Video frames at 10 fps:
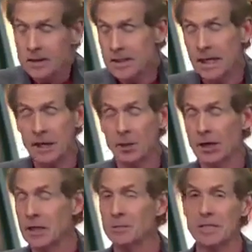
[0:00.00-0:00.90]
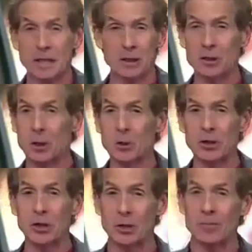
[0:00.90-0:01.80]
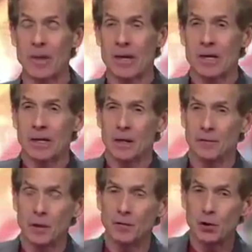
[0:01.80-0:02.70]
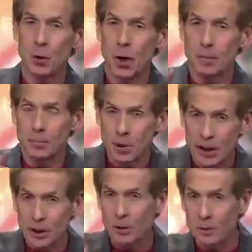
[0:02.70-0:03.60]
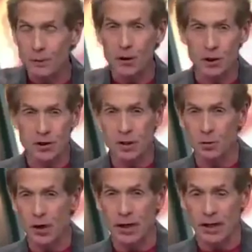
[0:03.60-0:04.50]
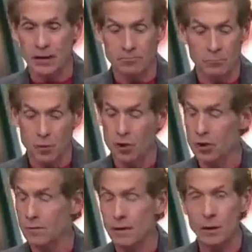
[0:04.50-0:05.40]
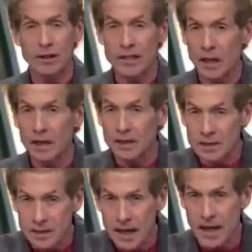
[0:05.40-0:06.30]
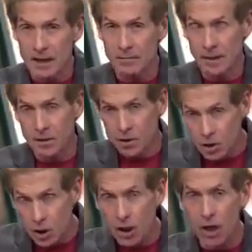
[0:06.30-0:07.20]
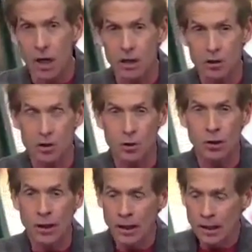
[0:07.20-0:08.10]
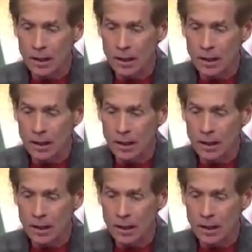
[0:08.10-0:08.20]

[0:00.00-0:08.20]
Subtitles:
Enes Kanter, I keep saying this all year, if you go on player efficiency rating, which is a very telling stat, thanks to John Hollinger,